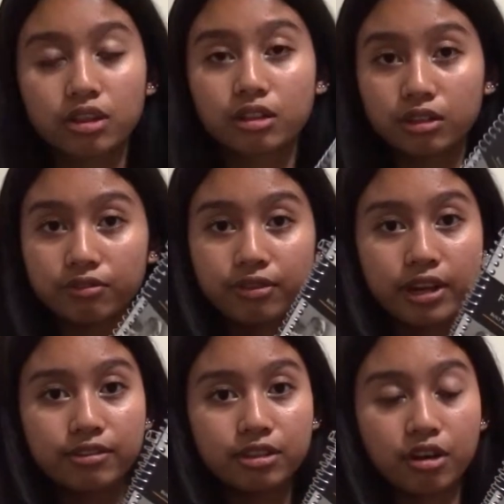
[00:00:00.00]
They're a
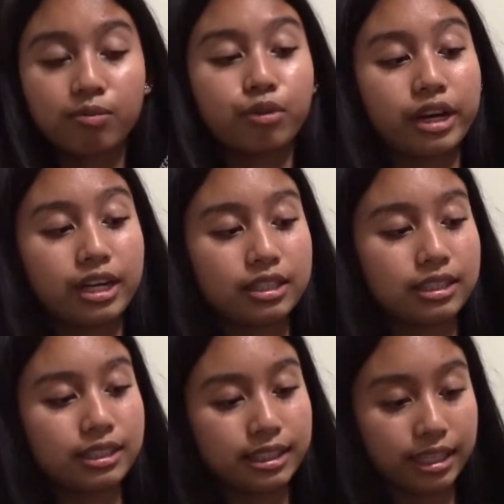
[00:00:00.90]
5-star
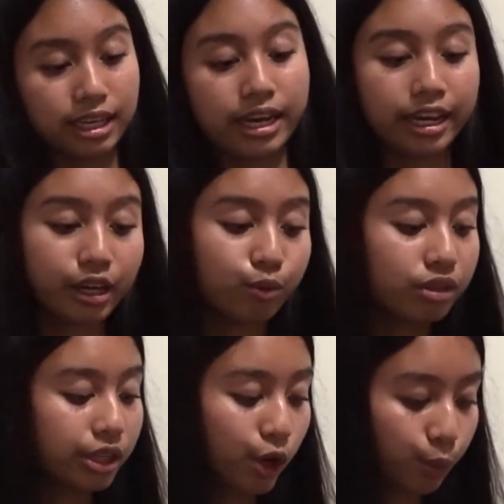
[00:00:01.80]
brand. I
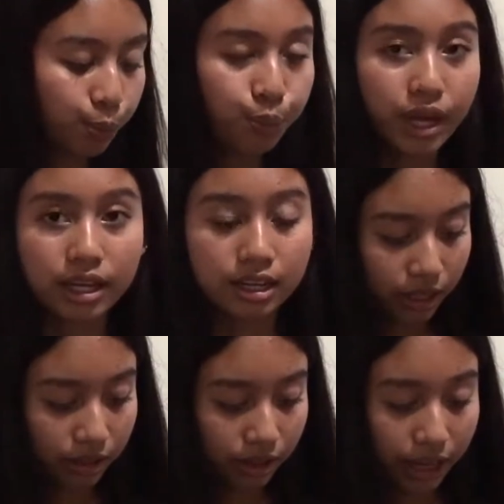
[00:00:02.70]
really hope that
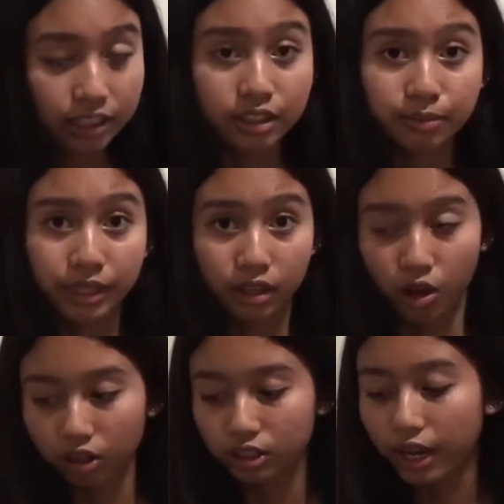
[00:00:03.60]
they'll last me a
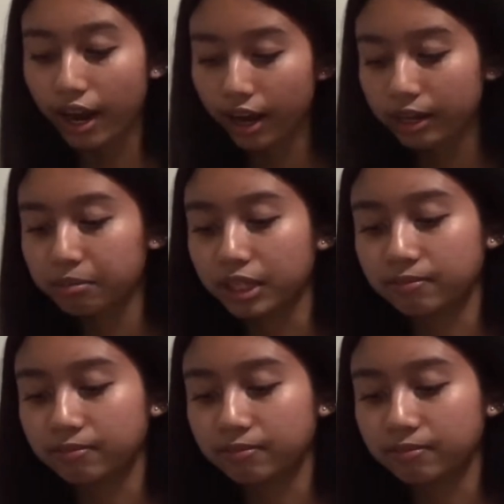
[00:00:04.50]
long time.